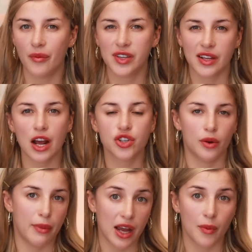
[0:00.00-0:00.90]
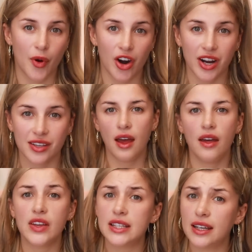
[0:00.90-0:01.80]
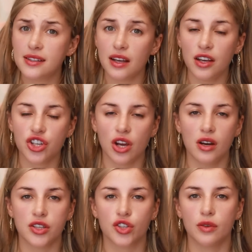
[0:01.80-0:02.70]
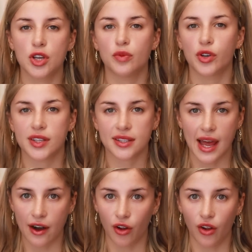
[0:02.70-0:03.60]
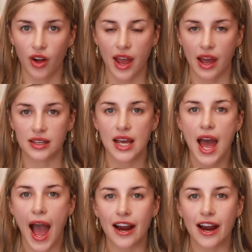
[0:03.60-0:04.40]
he's an actual makeup artist, and the techniques that he shares are so much more subtle and